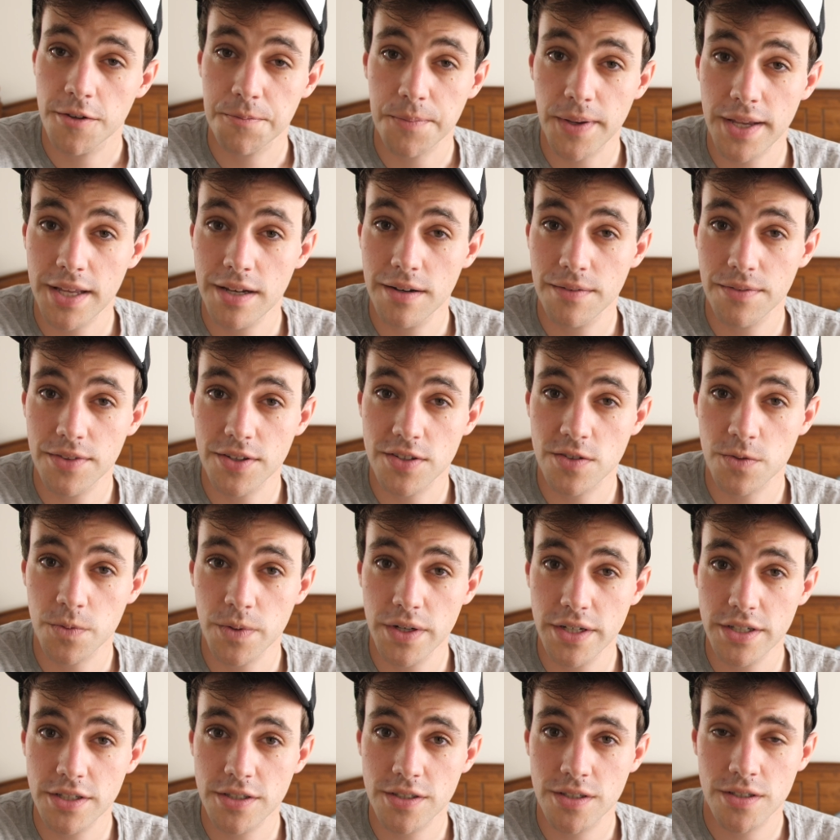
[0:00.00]
Speaking of the
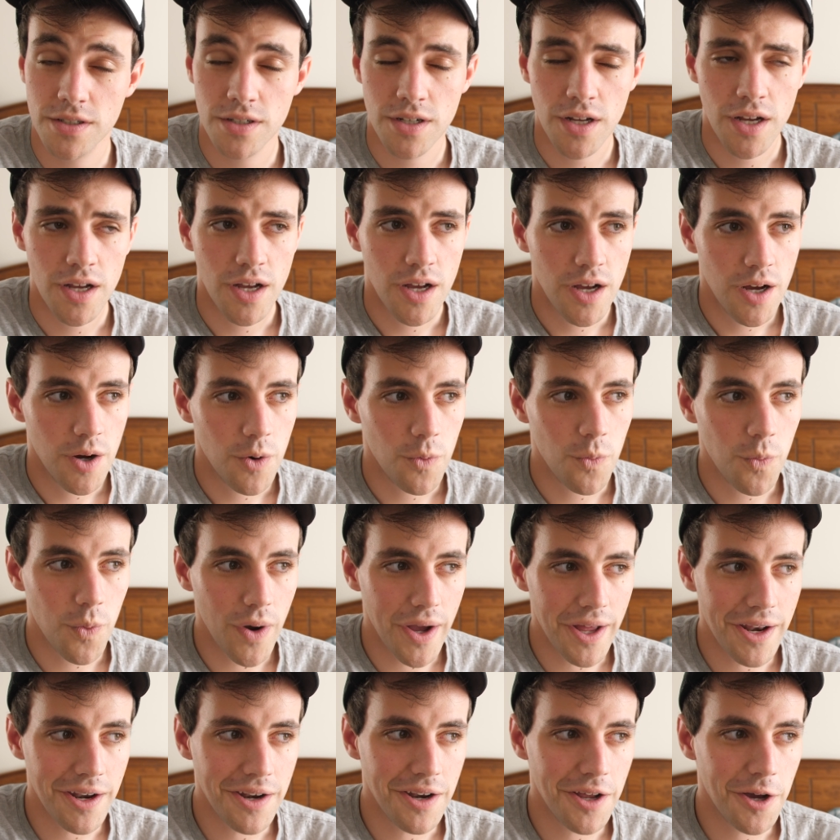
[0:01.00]
Switch,
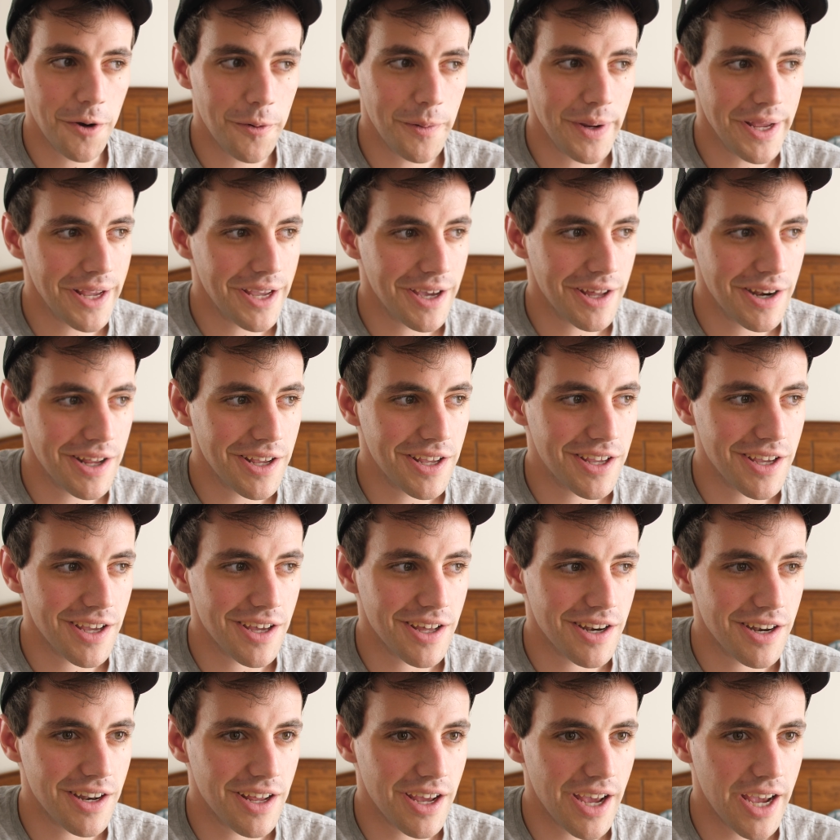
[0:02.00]
when are we gonna
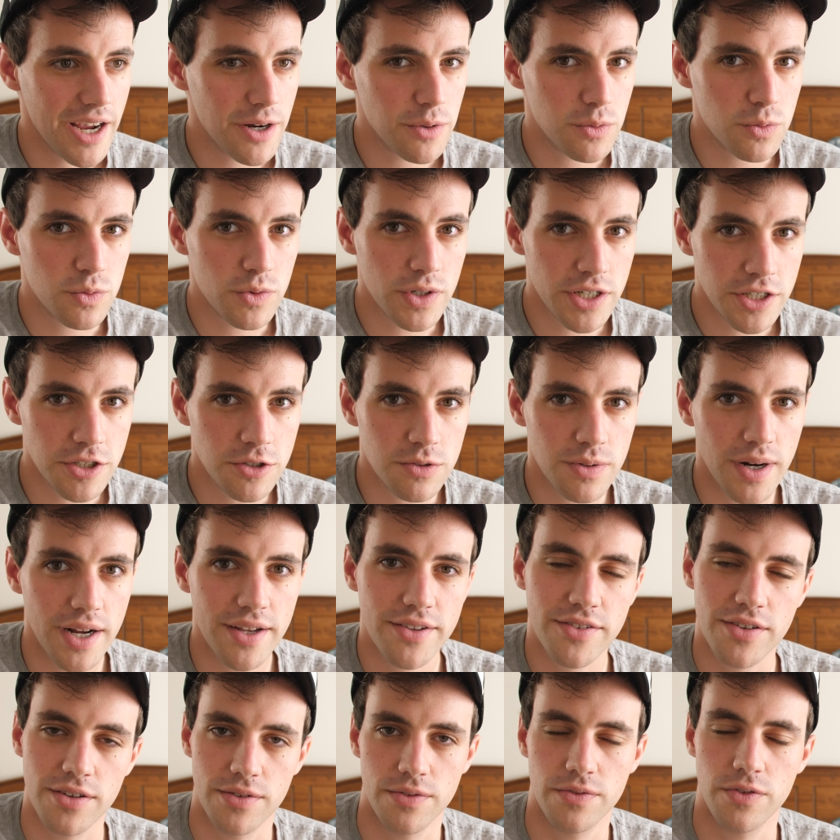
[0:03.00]
get a Ridge
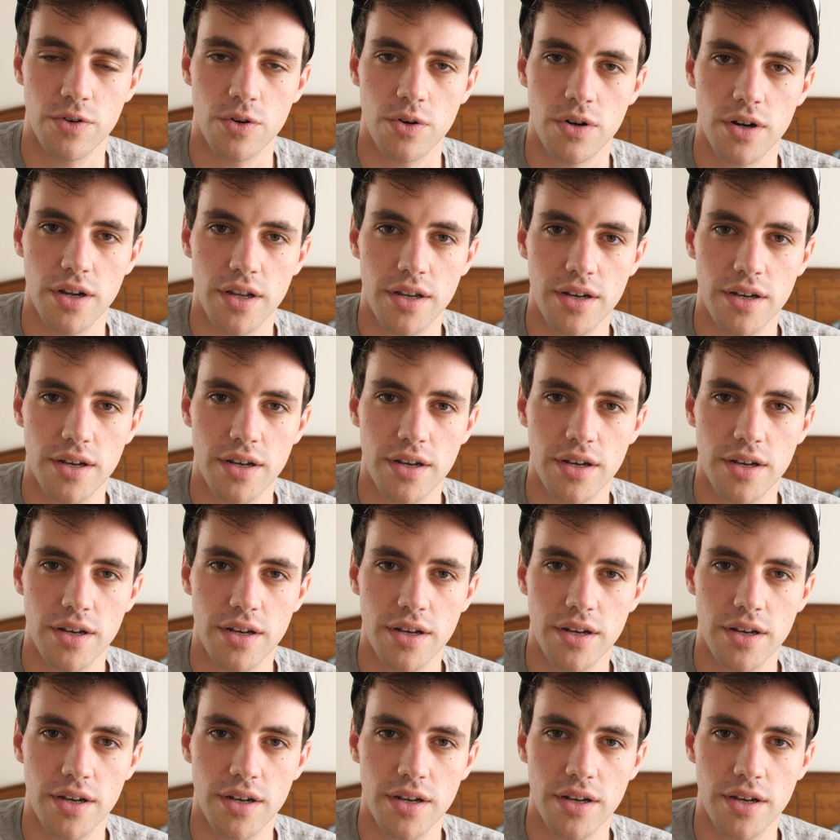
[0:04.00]
Racer for